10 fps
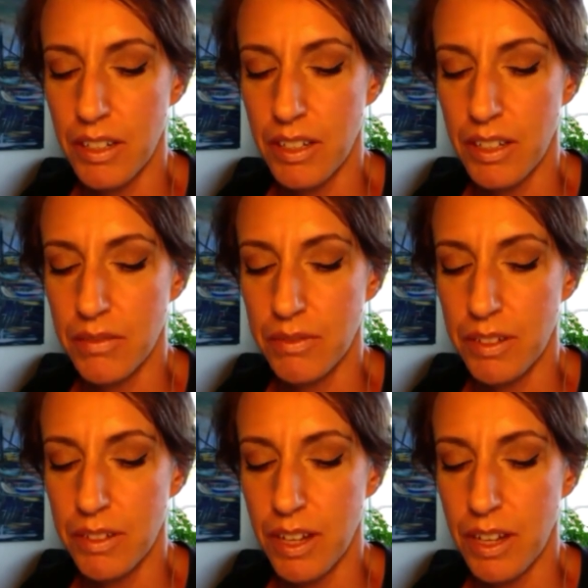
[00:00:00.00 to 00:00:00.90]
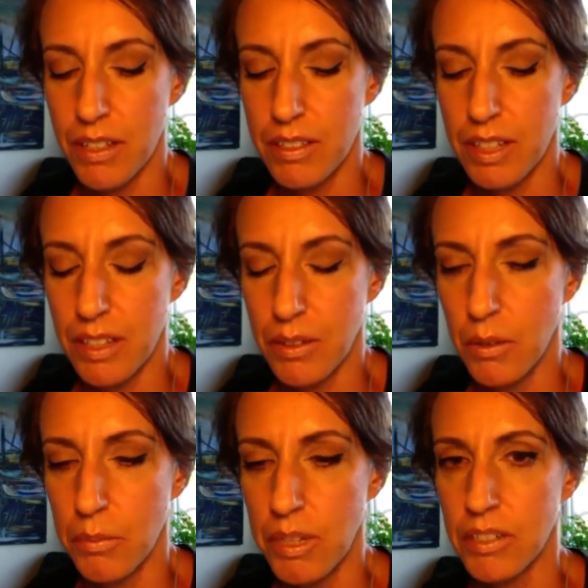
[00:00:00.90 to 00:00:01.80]
if we're not seeing the whole
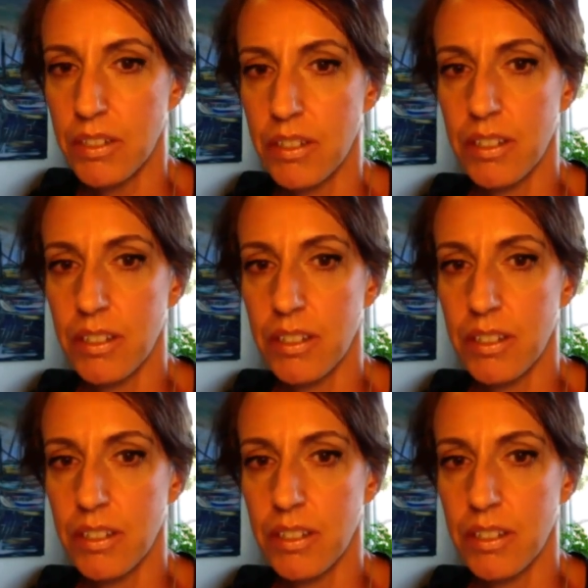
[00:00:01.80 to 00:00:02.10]
picture.